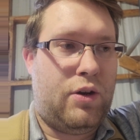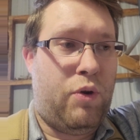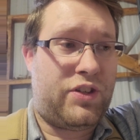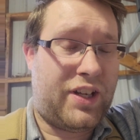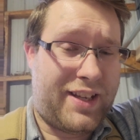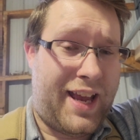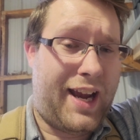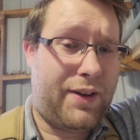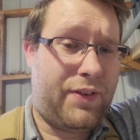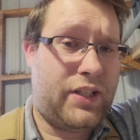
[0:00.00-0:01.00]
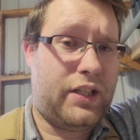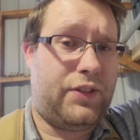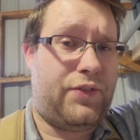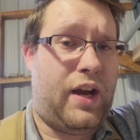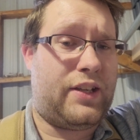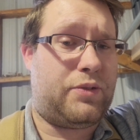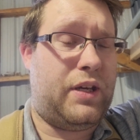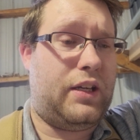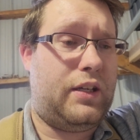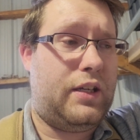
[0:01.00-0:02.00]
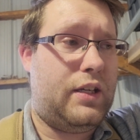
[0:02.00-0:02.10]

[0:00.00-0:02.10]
Which, that's a heck of a deal if you ask me.